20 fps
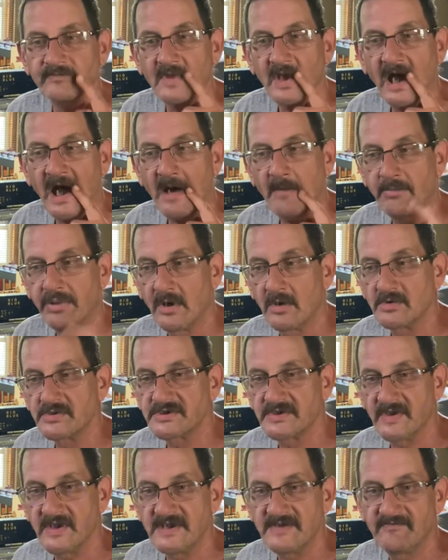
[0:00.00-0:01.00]
I'll
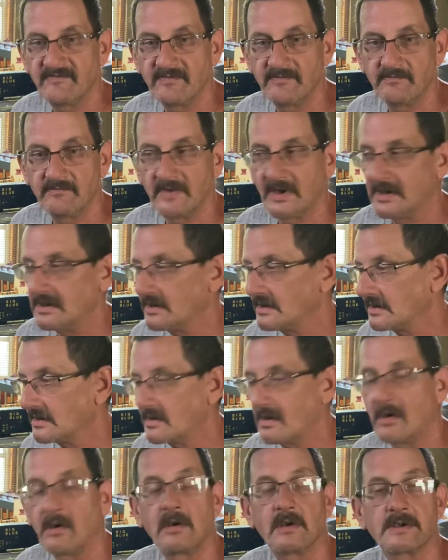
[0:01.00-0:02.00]
post these uh,
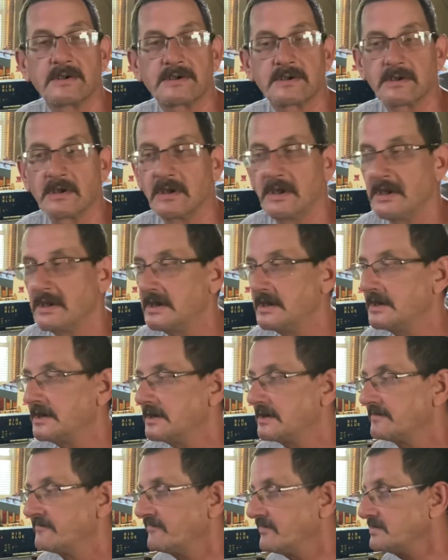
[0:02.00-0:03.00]
cars
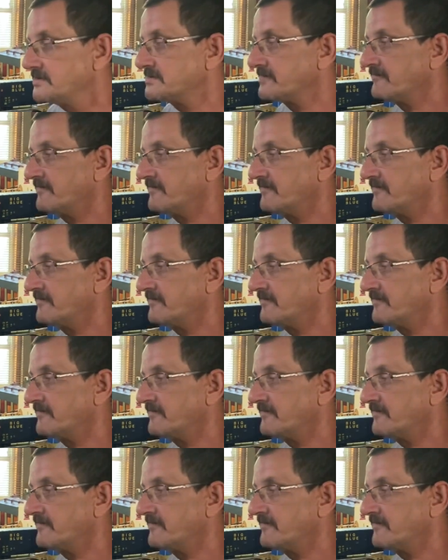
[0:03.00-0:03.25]
in future